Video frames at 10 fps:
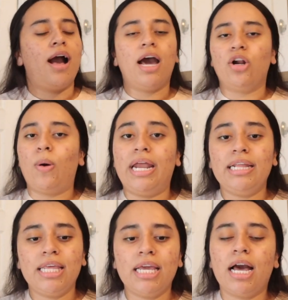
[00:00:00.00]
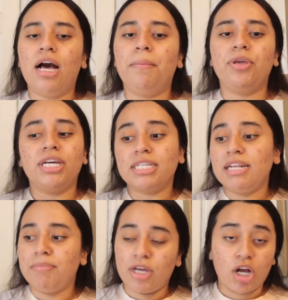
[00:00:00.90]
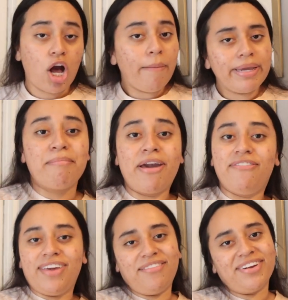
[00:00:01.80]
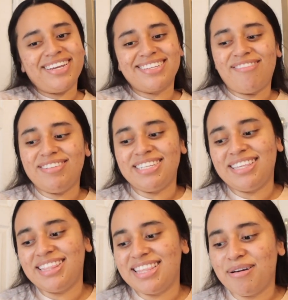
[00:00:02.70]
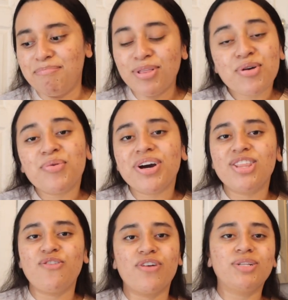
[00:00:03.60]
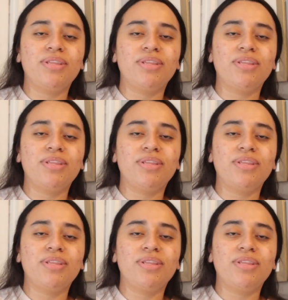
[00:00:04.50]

I don't know, anything, you guys can leave me a comment. My favorite is obviously the blue one, the first